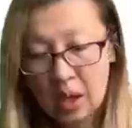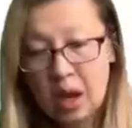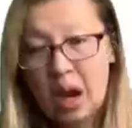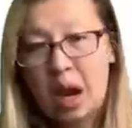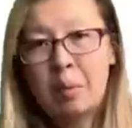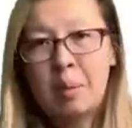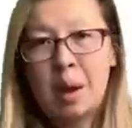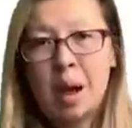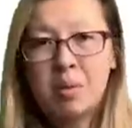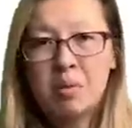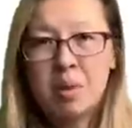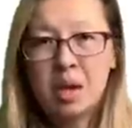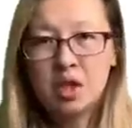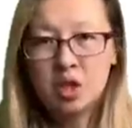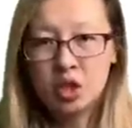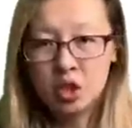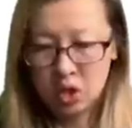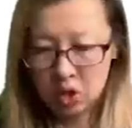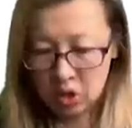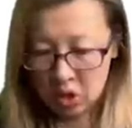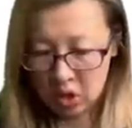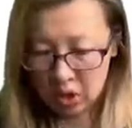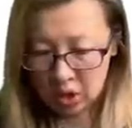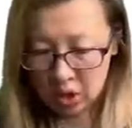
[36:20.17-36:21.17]
Um, I
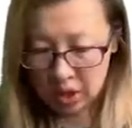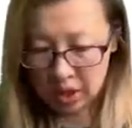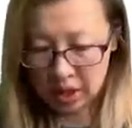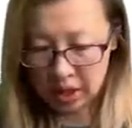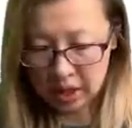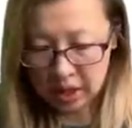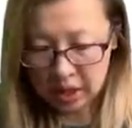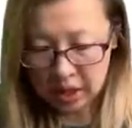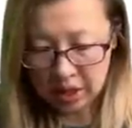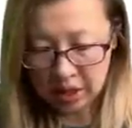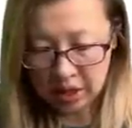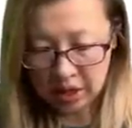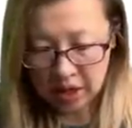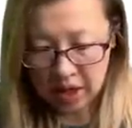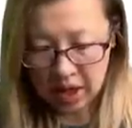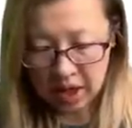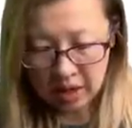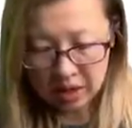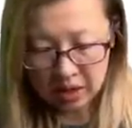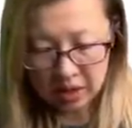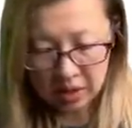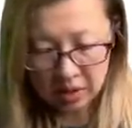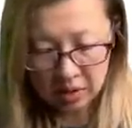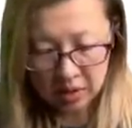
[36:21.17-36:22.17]
mentioned earlier
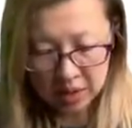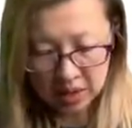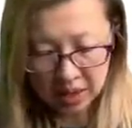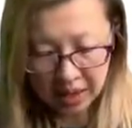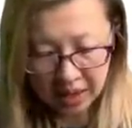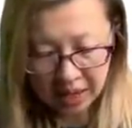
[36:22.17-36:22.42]
that there is a